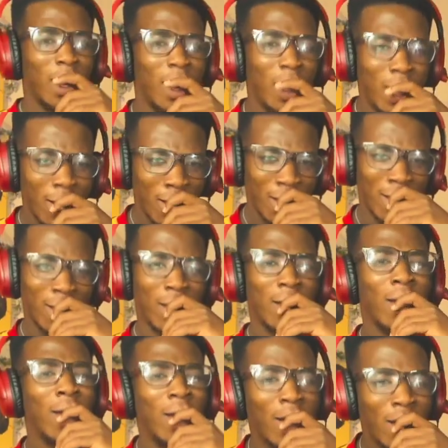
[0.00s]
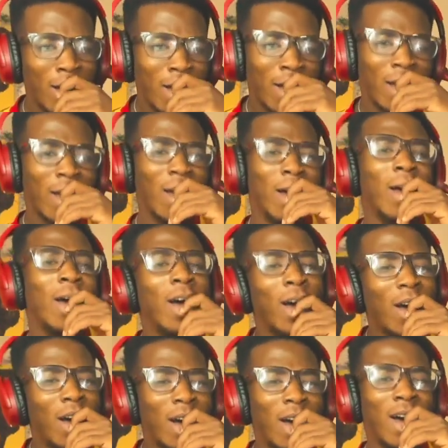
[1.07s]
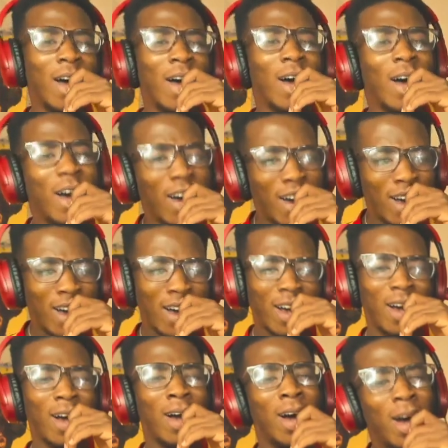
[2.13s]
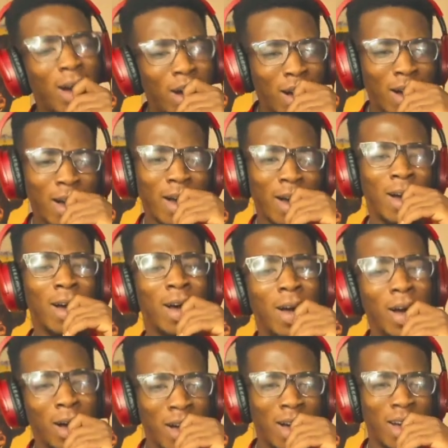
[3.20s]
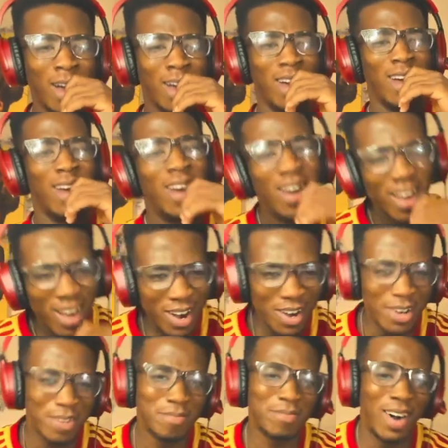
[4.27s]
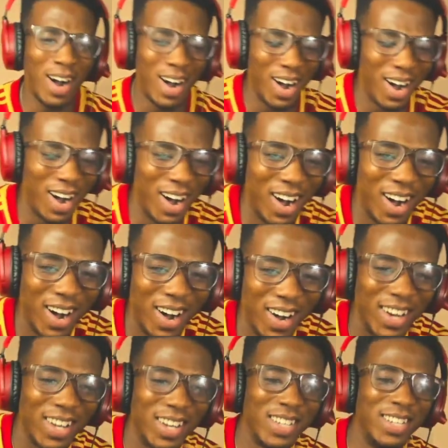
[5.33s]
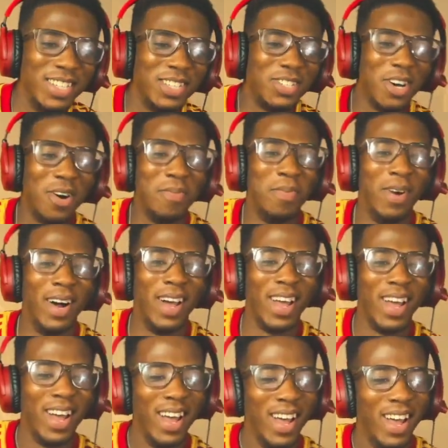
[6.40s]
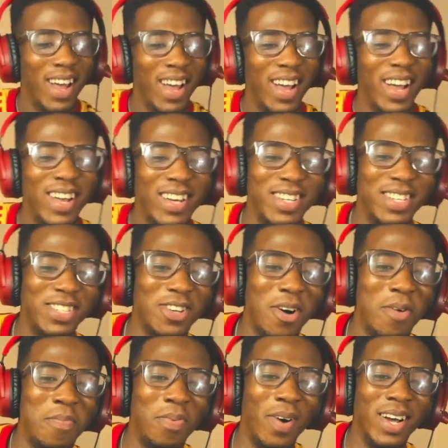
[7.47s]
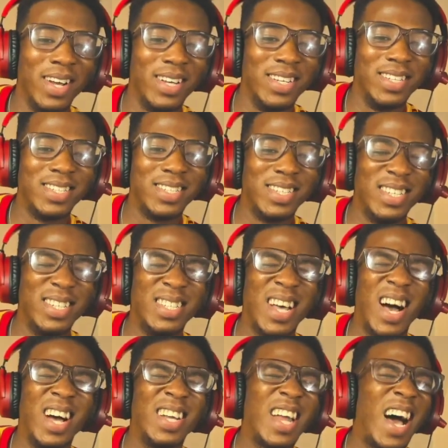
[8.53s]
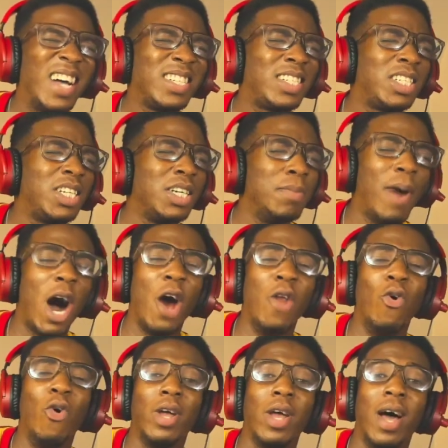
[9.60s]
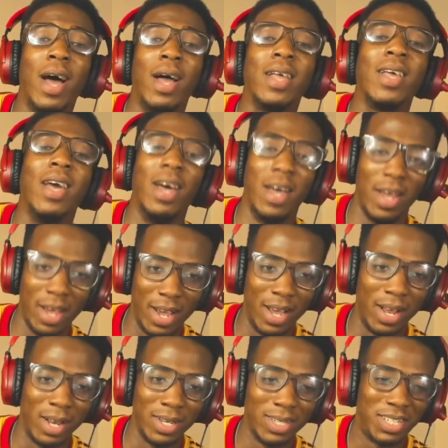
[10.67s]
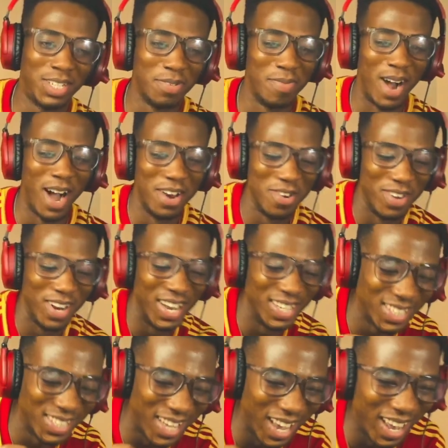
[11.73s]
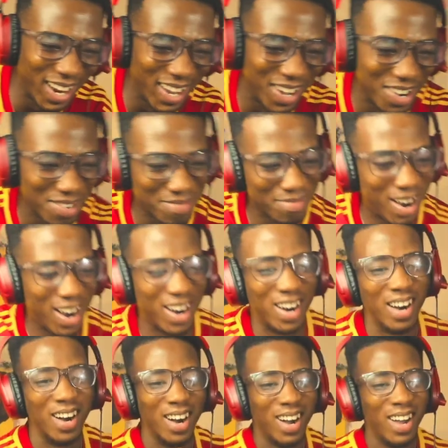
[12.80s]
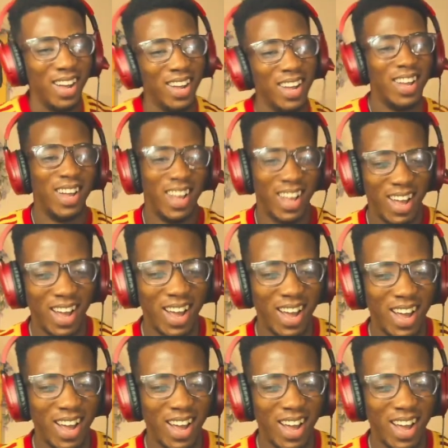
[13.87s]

Nataka eh? I am jumping in the deep end. Oh boy, this is your boy. This your boy. This this that that Chimano, yeah, yeah. This Chimano. Let's get it, oh, boy. Eh?